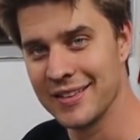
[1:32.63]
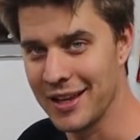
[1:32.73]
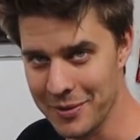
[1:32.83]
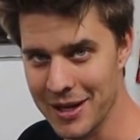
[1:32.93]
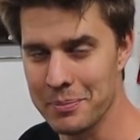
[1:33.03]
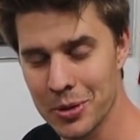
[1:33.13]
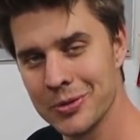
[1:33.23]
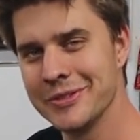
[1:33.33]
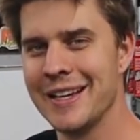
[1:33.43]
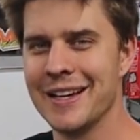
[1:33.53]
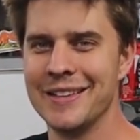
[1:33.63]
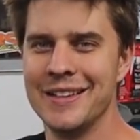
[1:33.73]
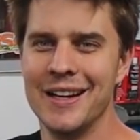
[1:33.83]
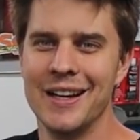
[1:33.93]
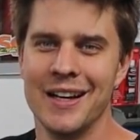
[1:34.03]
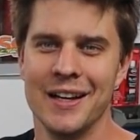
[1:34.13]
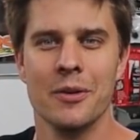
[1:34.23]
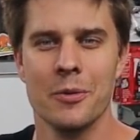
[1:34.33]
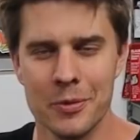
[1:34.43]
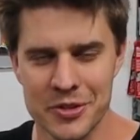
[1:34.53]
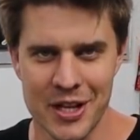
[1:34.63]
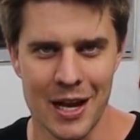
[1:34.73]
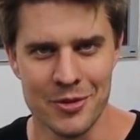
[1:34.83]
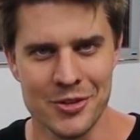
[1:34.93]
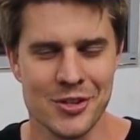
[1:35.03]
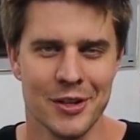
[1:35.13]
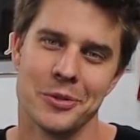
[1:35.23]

that we had pulled down was damaged.